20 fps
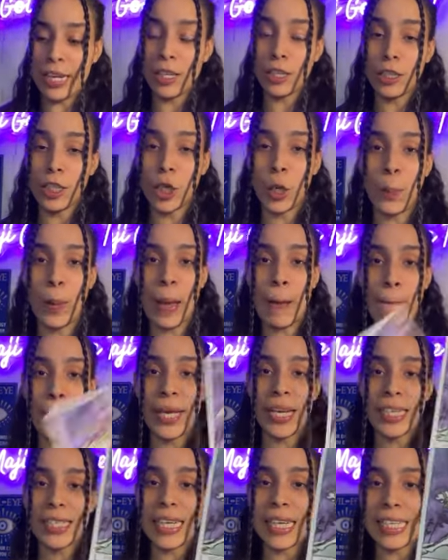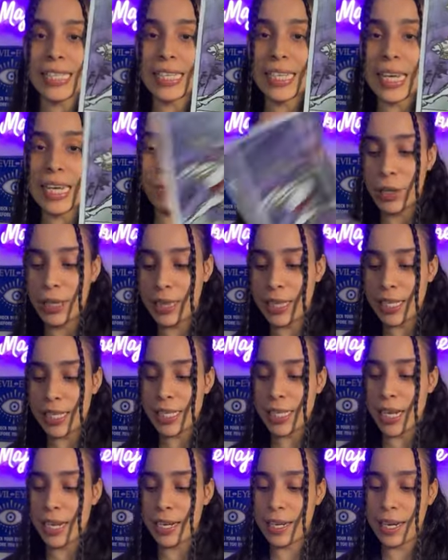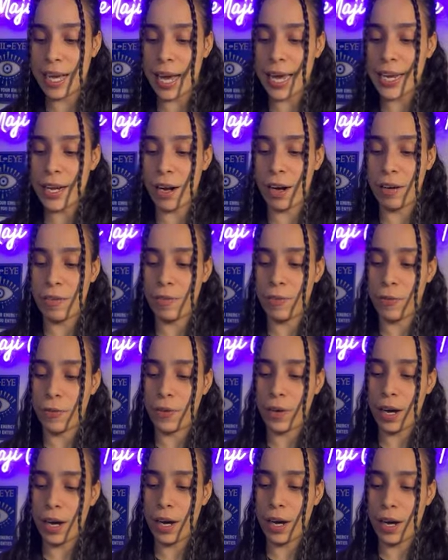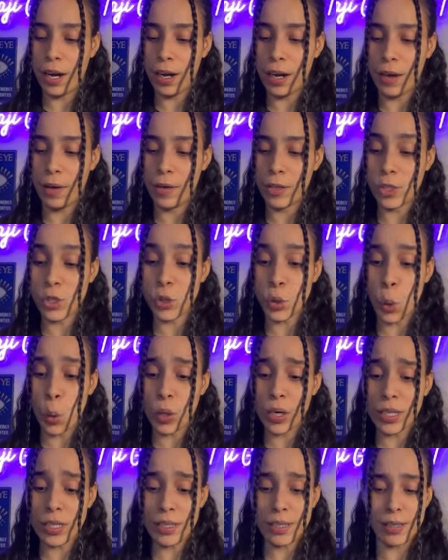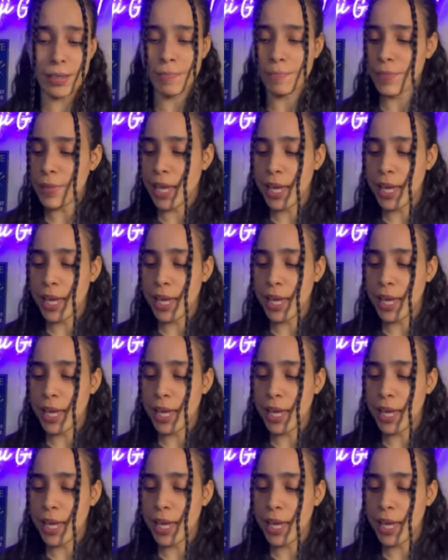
in a little bit because I see with this Knight of Swords,